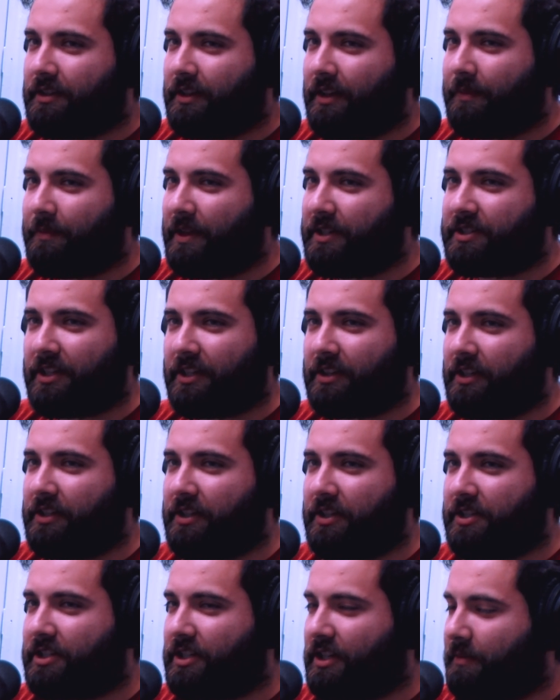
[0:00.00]
Like basically the
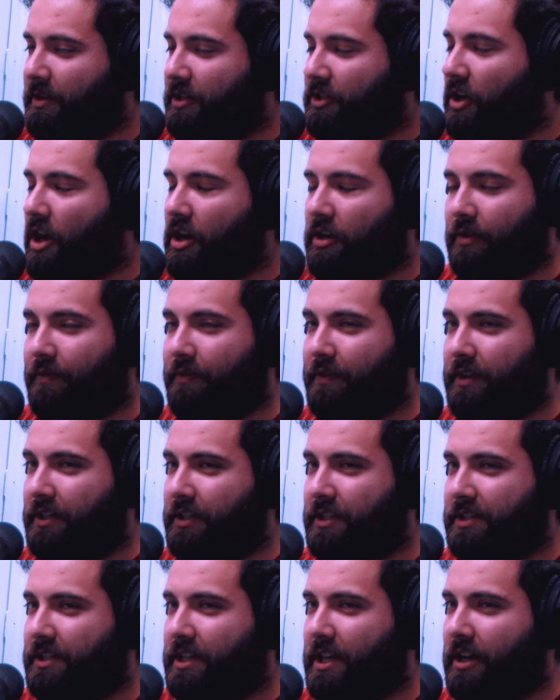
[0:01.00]
cinematography and
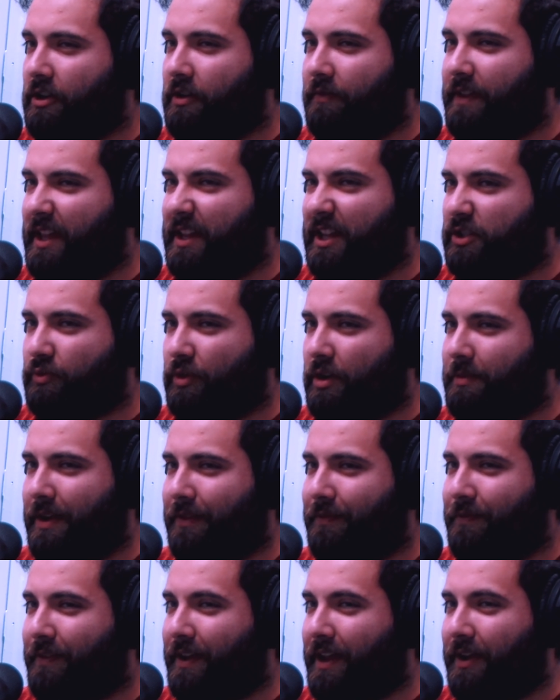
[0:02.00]
the aesthetic of that's one of
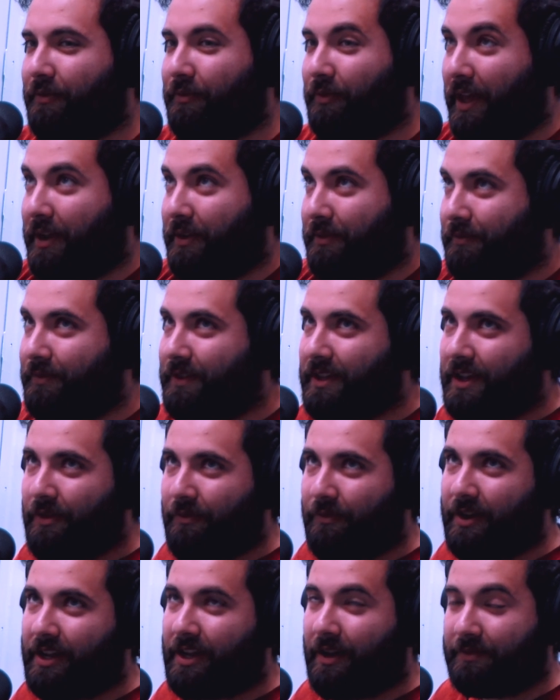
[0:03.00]
my favorite. Like
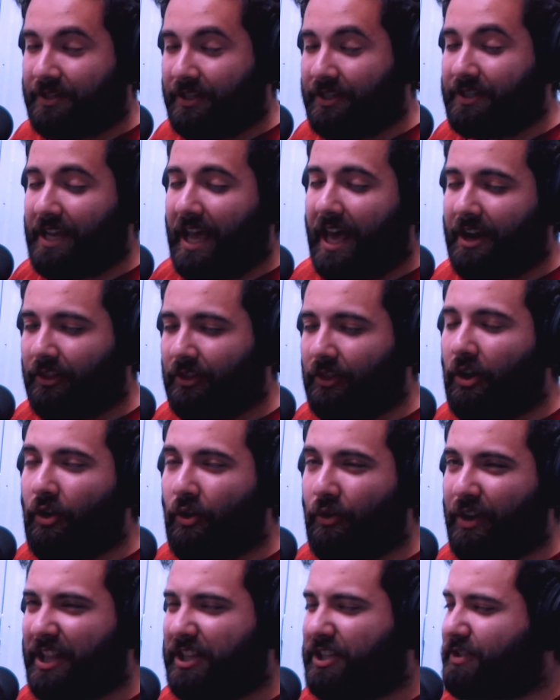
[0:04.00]
when it comes to that
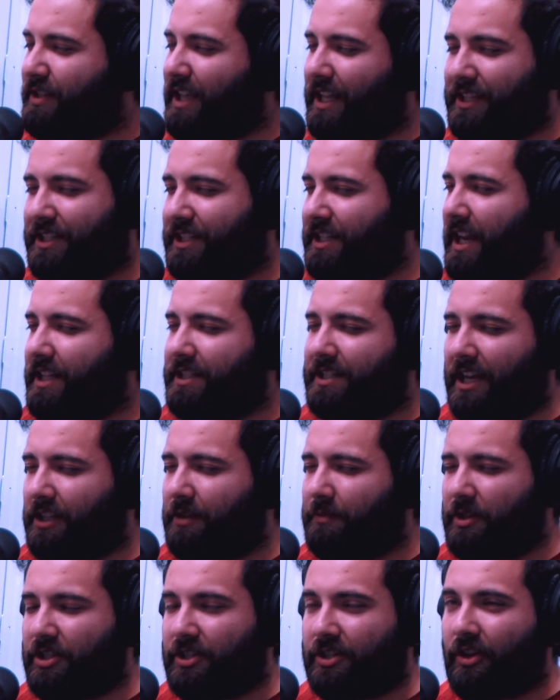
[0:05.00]
alone, that stands out
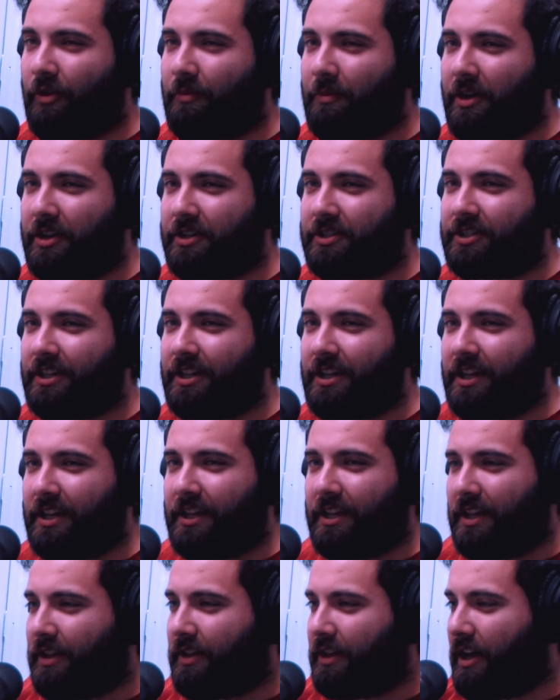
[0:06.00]
to me so much.
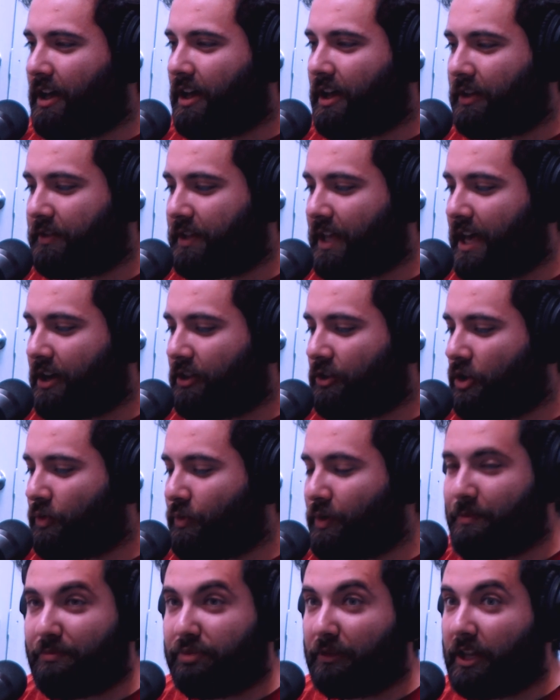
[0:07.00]
That
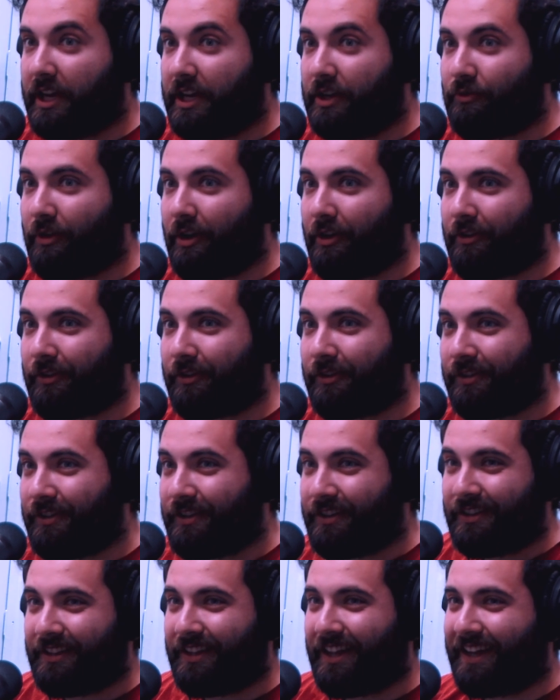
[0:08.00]
along with Blade Runner.
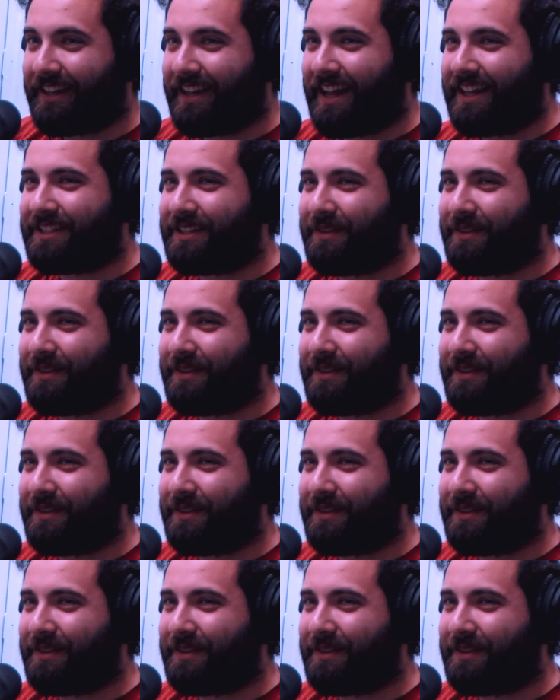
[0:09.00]
Like that to